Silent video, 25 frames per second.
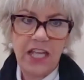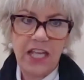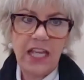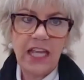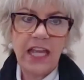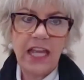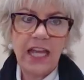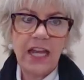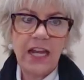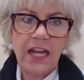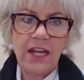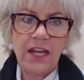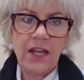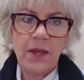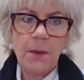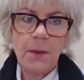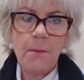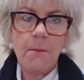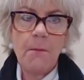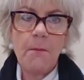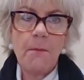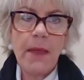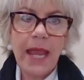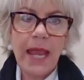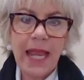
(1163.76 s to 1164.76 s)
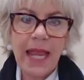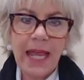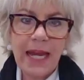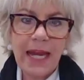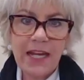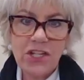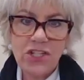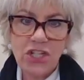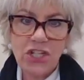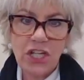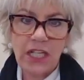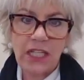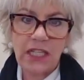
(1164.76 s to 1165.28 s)
in
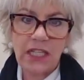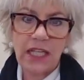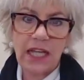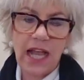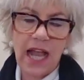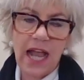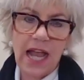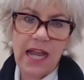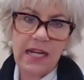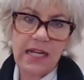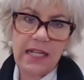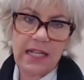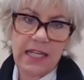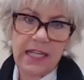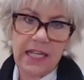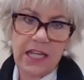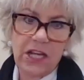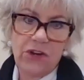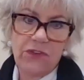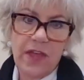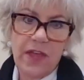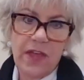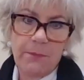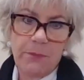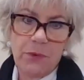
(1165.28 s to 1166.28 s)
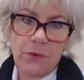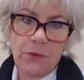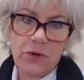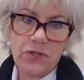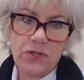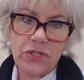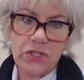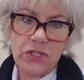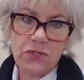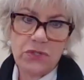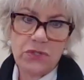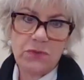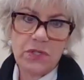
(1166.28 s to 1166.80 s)
managing the kind of care that
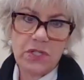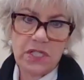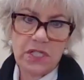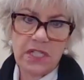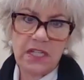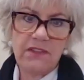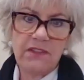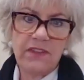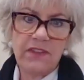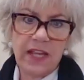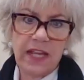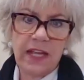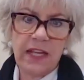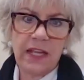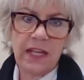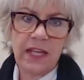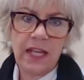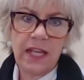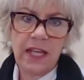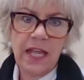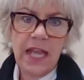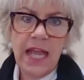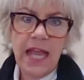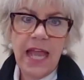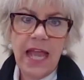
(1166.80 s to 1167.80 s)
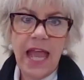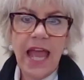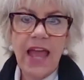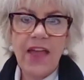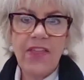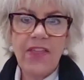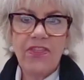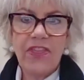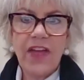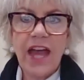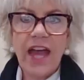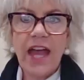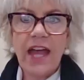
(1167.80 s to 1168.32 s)
person's receiving.
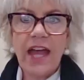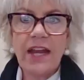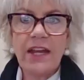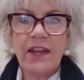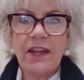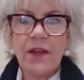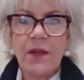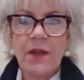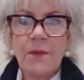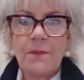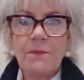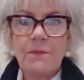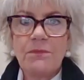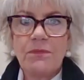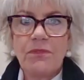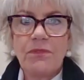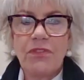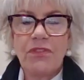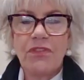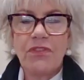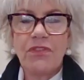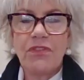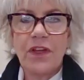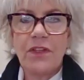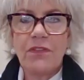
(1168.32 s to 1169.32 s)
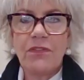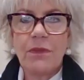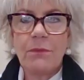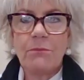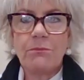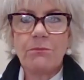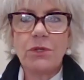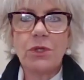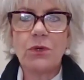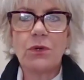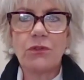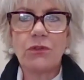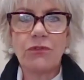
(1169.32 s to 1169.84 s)
And then the
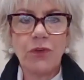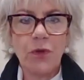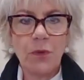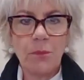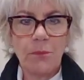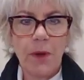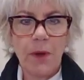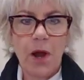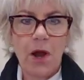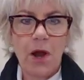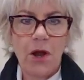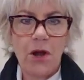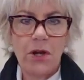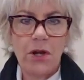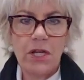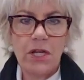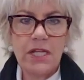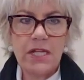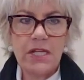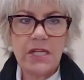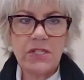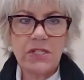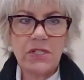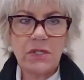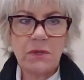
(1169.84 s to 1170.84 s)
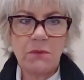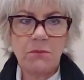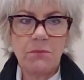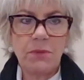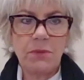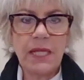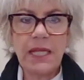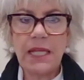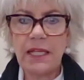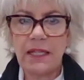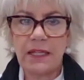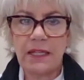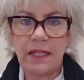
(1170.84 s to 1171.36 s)
beautiful part is
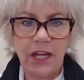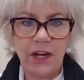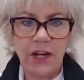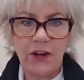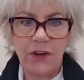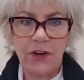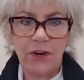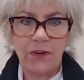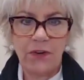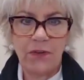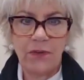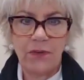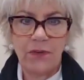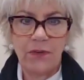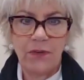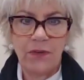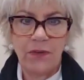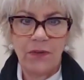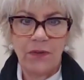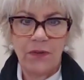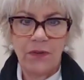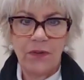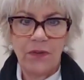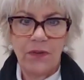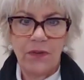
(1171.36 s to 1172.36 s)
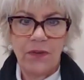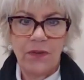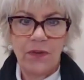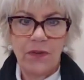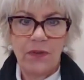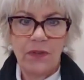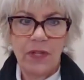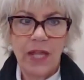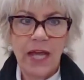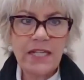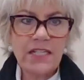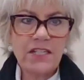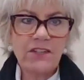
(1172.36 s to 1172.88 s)
being there.
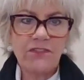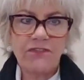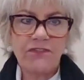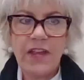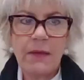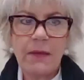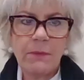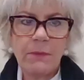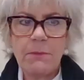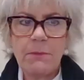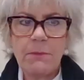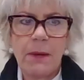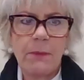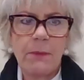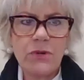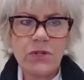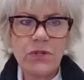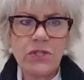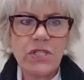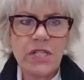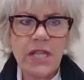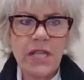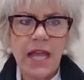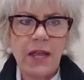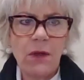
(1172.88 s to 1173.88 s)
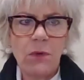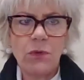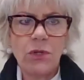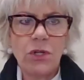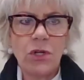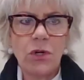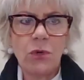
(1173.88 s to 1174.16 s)
Lots of family members say,